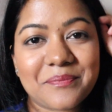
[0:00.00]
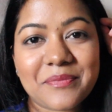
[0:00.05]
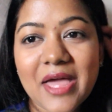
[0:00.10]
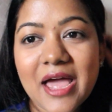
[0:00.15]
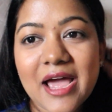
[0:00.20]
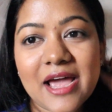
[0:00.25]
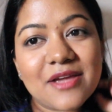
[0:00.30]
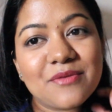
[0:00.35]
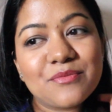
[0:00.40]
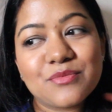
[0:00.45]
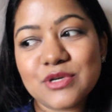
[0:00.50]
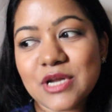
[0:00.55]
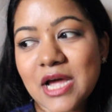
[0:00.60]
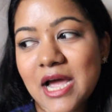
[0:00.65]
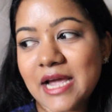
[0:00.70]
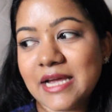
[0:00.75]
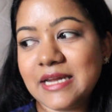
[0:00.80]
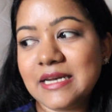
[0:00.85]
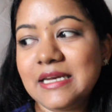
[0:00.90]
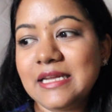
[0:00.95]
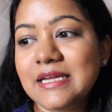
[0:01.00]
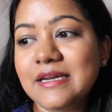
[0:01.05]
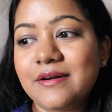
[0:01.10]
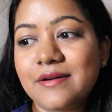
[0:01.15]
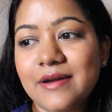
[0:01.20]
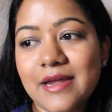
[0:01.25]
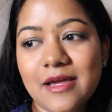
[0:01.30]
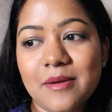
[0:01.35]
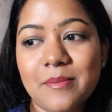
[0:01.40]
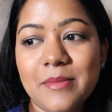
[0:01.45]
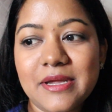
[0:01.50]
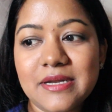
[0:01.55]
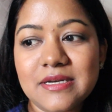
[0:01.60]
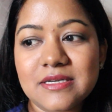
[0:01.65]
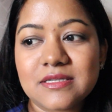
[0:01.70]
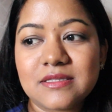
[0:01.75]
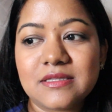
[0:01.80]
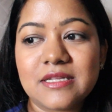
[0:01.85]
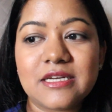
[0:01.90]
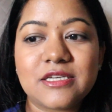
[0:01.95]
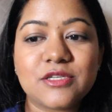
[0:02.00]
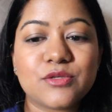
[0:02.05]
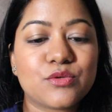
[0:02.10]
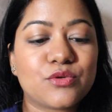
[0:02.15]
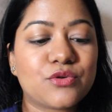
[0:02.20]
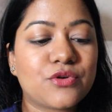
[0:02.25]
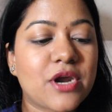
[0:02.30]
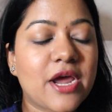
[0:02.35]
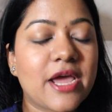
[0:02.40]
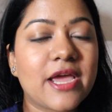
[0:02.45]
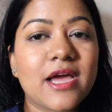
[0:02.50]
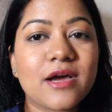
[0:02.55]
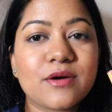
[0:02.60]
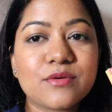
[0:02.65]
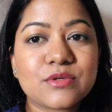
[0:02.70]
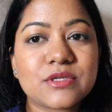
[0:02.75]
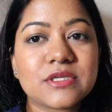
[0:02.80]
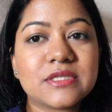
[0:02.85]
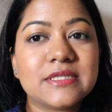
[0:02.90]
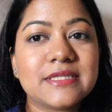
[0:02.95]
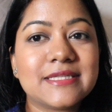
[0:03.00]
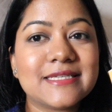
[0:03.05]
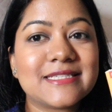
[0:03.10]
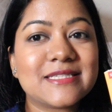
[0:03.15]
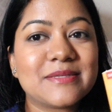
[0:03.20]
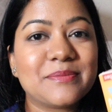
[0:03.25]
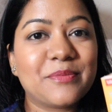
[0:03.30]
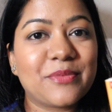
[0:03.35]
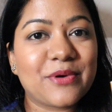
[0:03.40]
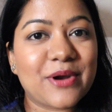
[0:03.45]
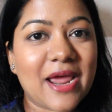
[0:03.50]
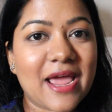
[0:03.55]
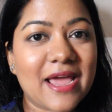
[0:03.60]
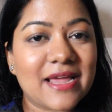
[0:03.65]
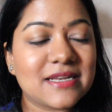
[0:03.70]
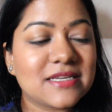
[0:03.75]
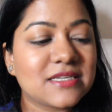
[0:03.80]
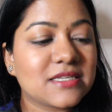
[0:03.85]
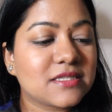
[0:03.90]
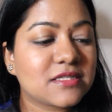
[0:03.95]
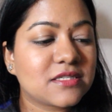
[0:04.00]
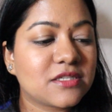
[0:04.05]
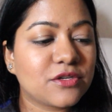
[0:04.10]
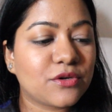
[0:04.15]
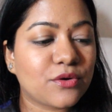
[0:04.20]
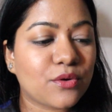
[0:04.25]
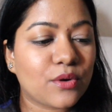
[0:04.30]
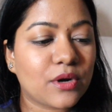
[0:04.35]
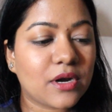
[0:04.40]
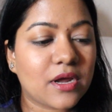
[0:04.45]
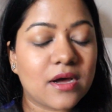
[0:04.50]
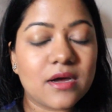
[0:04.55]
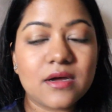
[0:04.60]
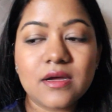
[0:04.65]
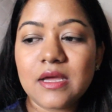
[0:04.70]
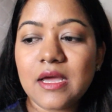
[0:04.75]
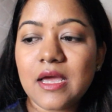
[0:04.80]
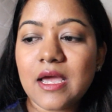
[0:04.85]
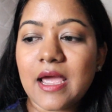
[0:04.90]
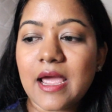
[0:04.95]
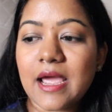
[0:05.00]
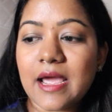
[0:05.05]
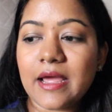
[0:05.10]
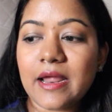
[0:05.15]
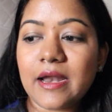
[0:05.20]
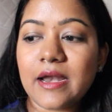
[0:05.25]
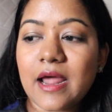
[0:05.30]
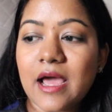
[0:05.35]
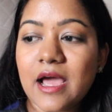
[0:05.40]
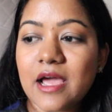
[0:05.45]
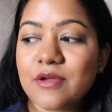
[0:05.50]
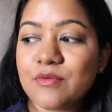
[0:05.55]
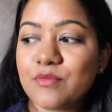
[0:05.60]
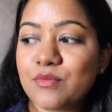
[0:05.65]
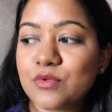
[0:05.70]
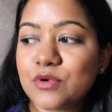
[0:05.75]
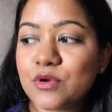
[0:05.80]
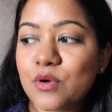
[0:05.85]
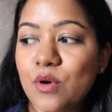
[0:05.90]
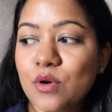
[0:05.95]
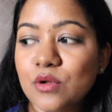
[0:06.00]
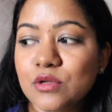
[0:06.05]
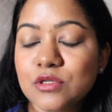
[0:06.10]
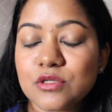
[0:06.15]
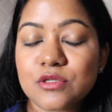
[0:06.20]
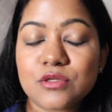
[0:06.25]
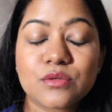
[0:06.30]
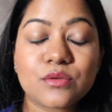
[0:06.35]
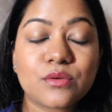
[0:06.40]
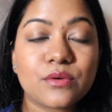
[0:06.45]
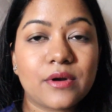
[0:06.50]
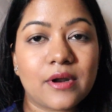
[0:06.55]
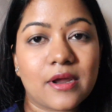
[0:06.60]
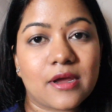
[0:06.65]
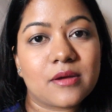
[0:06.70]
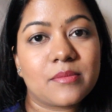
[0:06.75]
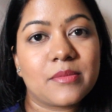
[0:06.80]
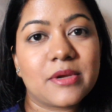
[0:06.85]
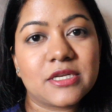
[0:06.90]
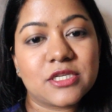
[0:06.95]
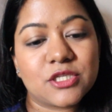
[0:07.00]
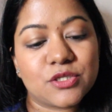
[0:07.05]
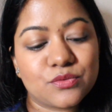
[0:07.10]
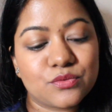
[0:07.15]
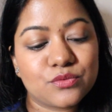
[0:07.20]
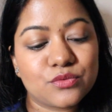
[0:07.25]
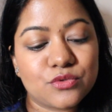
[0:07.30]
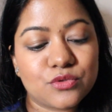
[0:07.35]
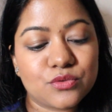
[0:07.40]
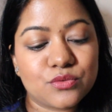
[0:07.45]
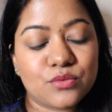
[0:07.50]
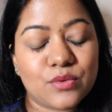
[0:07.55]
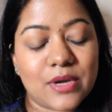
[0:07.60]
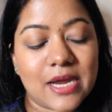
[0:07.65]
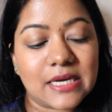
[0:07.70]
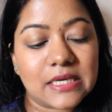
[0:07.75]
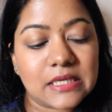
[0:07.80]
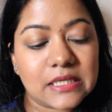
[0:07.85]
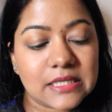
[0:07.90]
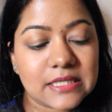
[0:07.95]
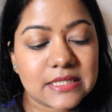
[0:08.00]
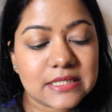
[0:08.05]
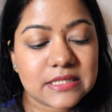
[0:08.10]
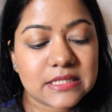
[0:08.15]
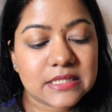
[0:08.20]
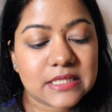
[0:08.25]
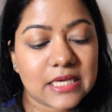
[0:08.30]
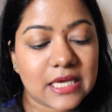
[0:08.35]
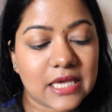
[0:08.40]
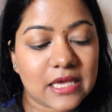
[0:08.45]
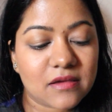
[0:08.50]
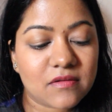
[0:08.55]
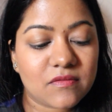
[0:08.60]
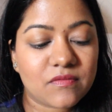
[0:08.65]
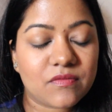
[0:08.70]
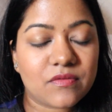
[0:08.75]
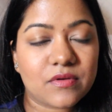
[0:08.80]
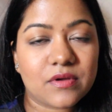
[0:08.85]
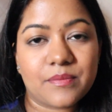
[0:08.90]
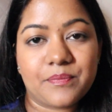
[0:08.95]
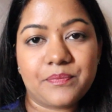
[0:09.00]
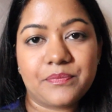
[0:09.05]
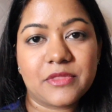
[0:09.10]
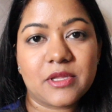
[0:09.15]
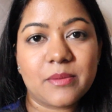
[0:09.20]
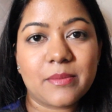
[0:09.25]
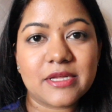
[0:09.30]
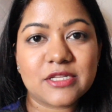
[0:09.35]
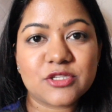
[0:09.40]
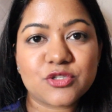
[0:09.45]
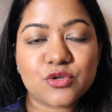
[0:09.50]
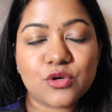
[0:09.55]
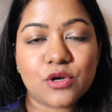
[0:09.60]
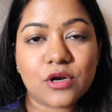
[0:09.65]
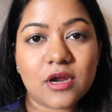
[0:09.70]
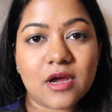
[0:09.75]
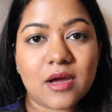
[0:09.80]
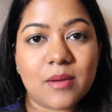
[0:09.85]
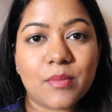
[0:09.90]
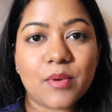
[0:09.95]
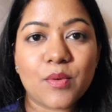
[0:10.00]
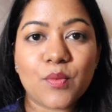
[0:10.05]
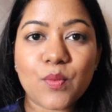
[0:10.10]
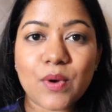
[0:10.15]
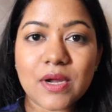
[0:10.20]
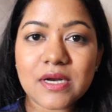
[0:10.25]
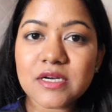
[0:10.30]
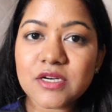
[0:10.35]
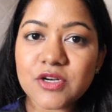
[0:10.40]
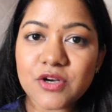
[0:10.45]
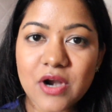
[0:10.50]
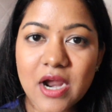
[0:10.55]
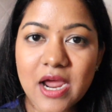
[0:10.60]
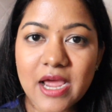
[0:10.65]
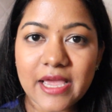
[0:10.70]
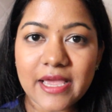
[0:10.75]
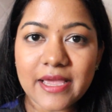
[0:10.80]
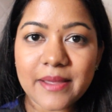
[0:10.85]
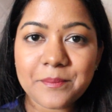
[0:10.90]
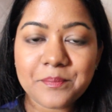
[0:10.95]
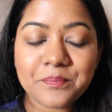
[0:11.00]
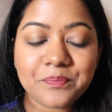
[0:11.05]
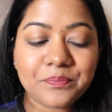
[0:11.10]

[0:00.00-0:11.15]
I would highly recommend that you try out this brand Sirona, and I would also recommend you to at least give the menstrual cup one try,